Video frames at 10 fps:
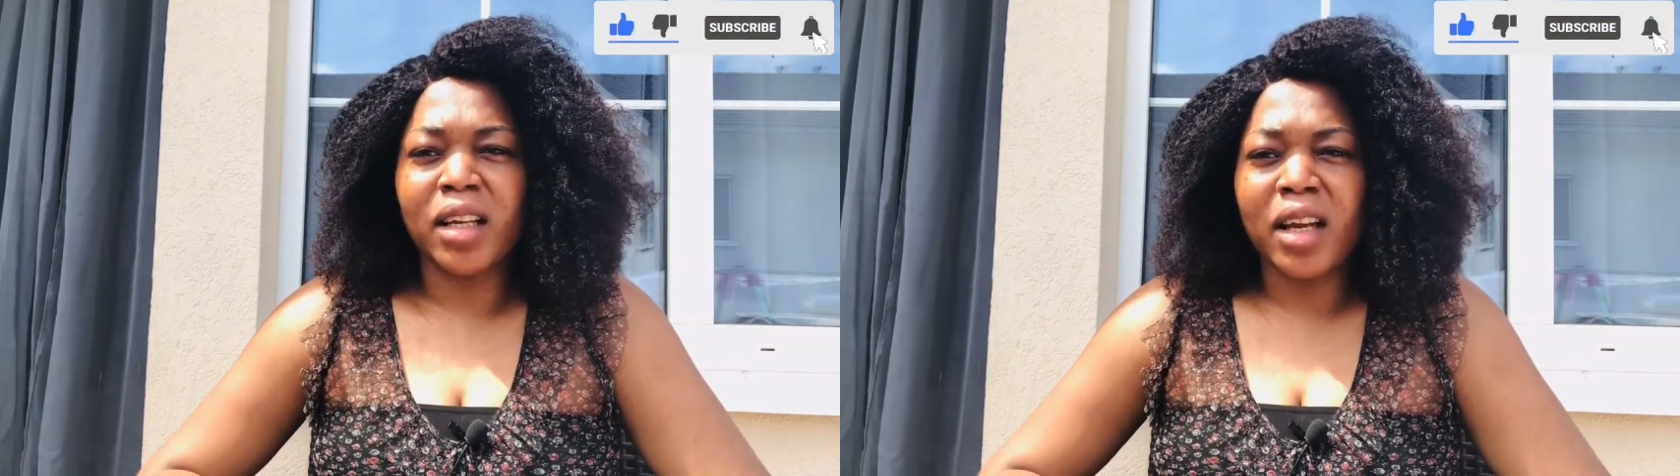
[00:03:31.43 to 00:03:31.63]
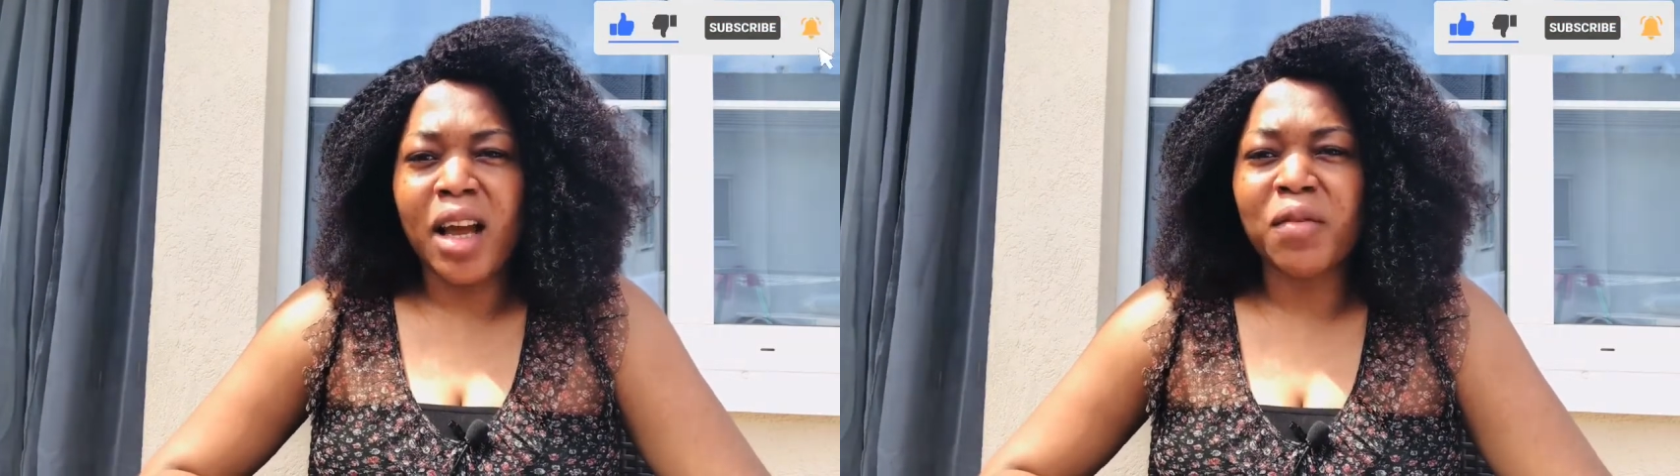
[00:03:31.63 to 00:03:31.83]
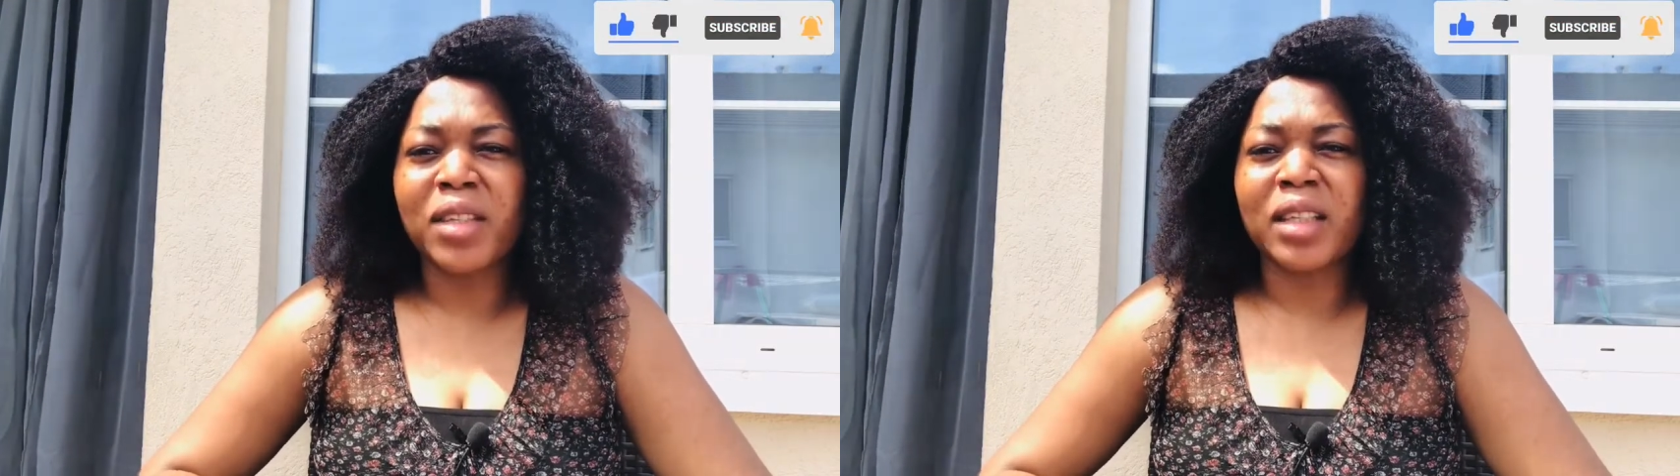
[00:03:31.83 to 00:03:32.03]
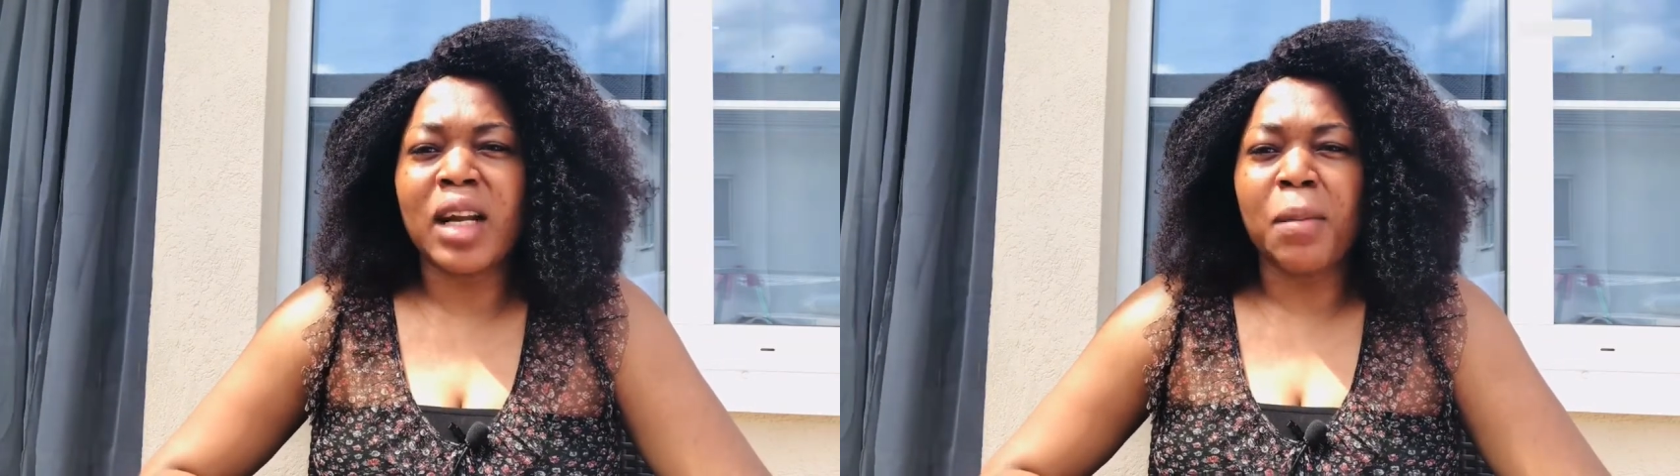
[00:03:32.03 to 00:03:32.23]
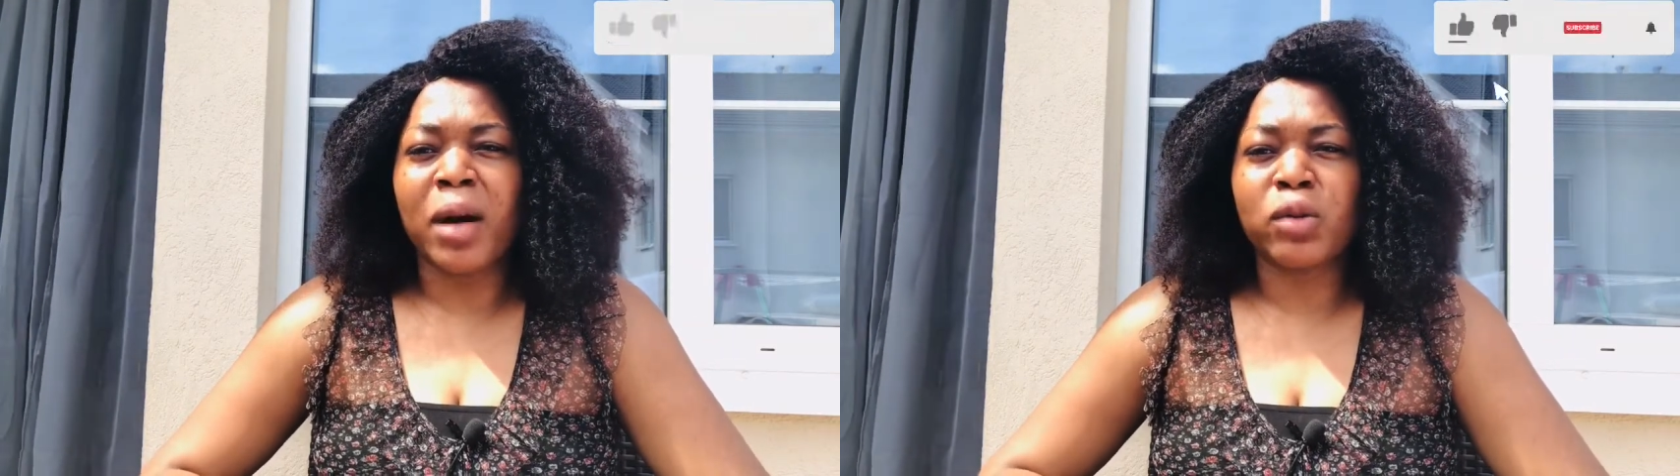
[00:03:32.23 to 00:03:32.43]
Everything
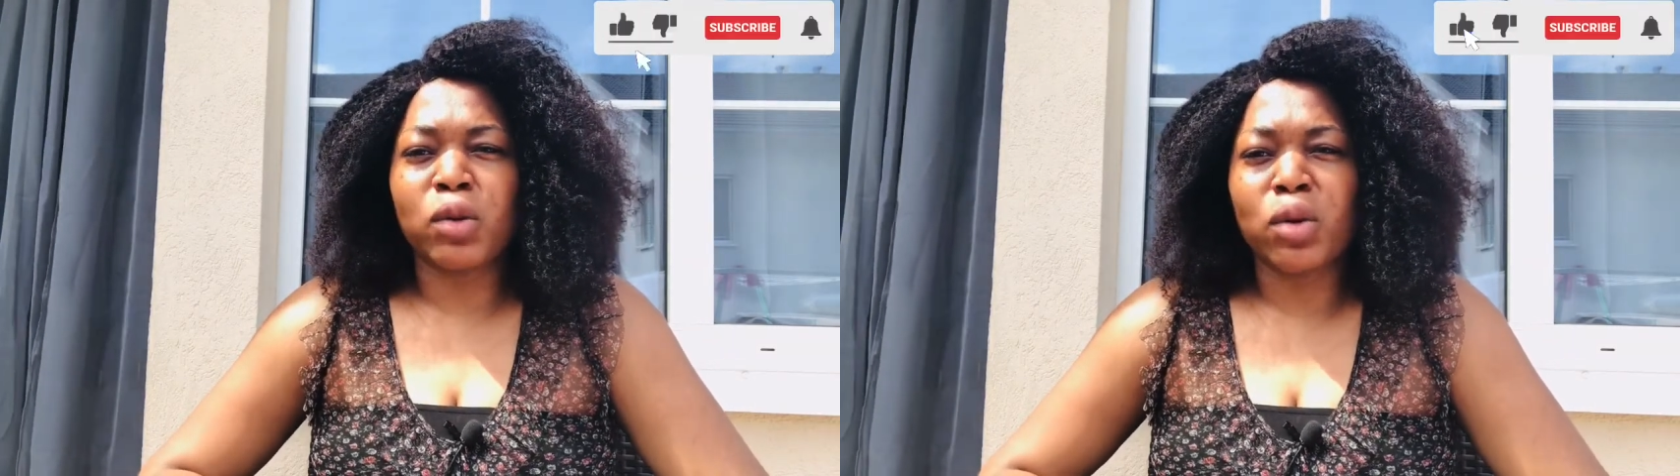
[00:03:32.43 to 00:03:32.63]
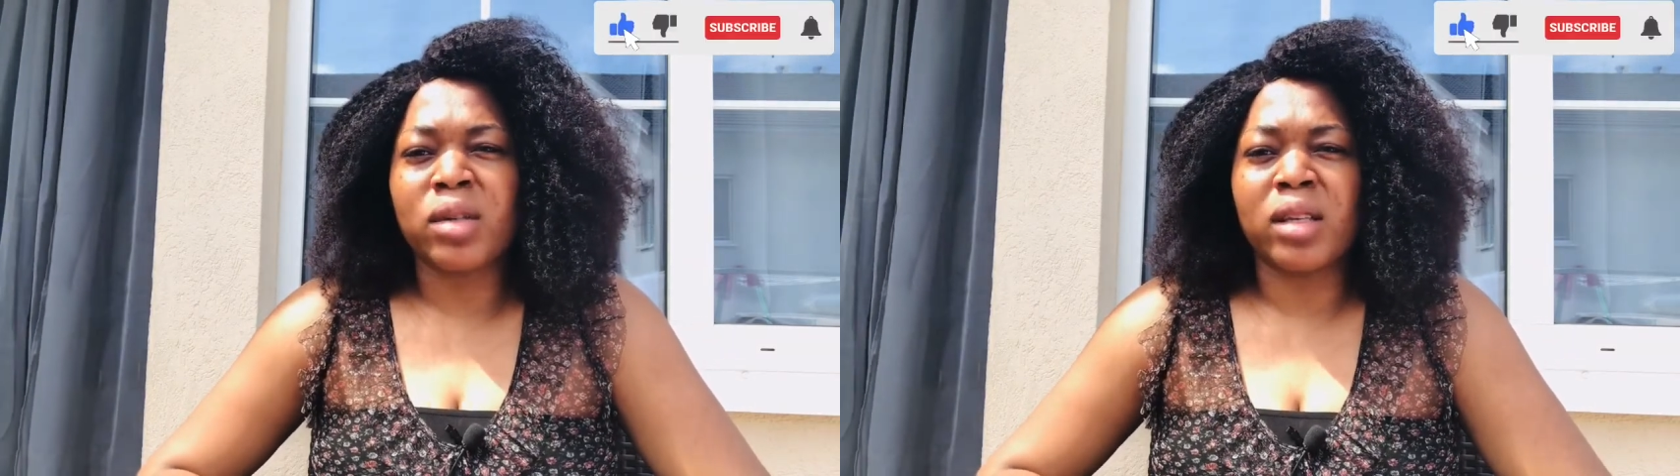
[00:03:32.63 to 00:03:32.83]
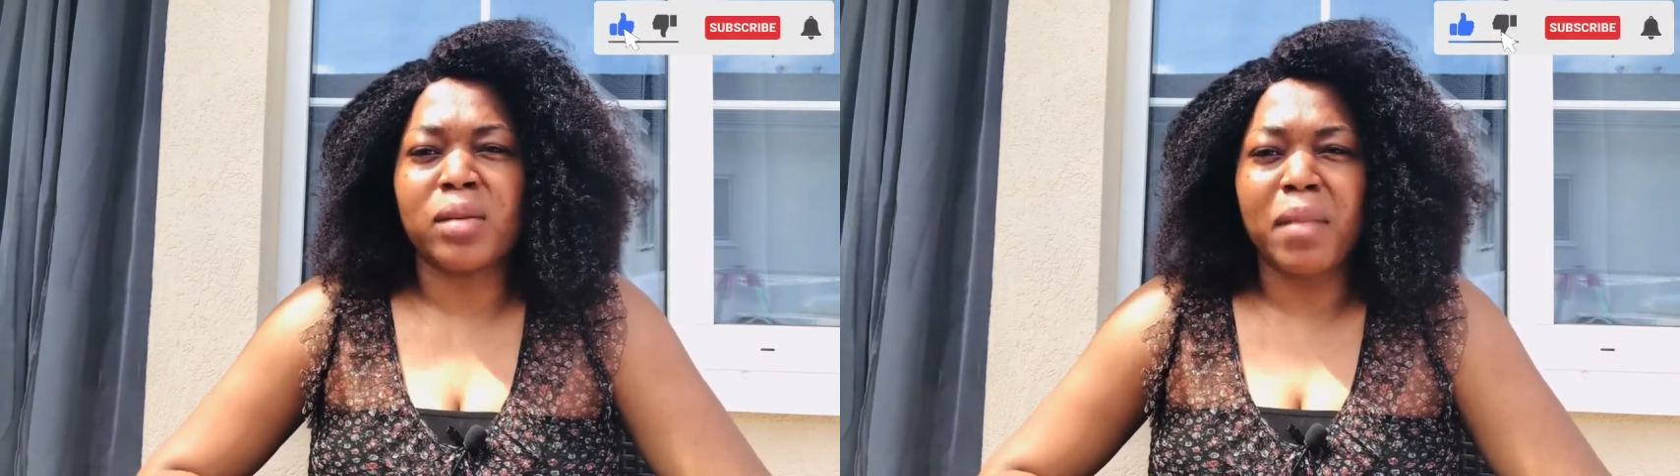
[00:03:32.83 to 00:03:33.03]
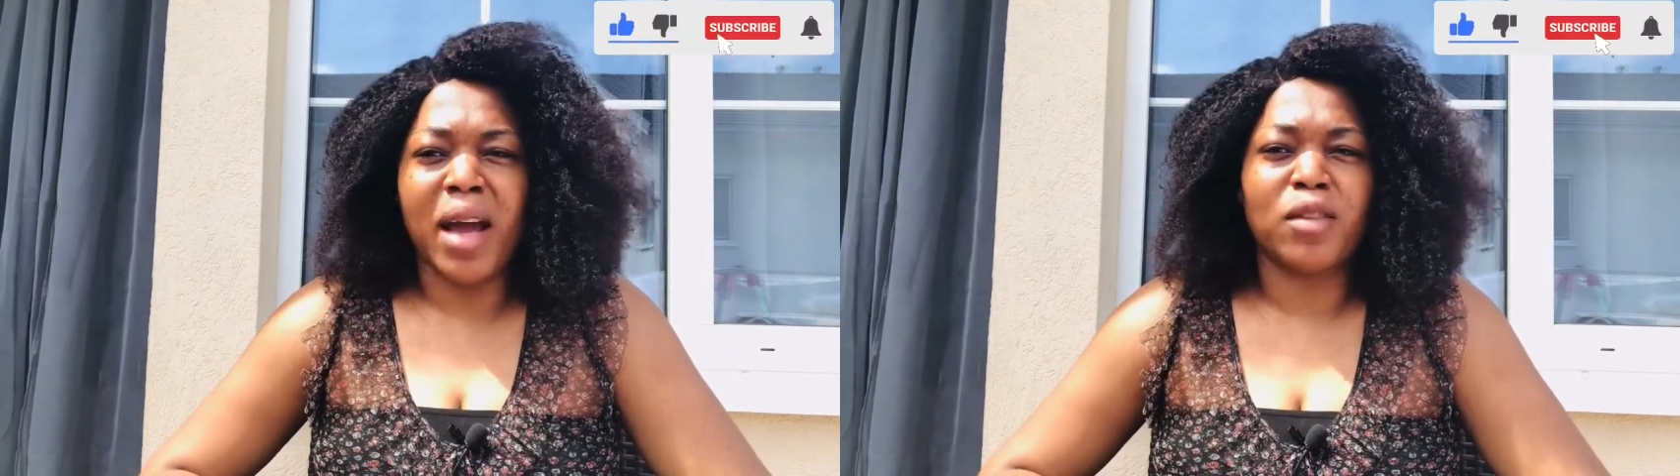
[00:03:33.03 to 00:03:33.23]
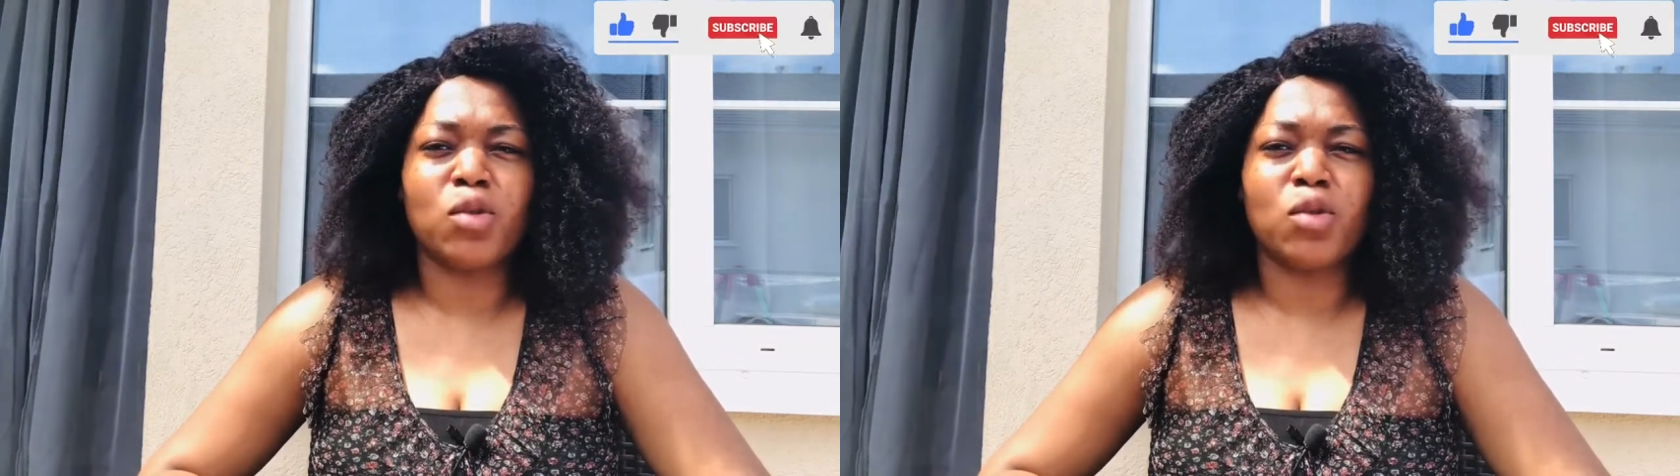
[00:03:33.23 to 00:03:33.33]
about us is mind.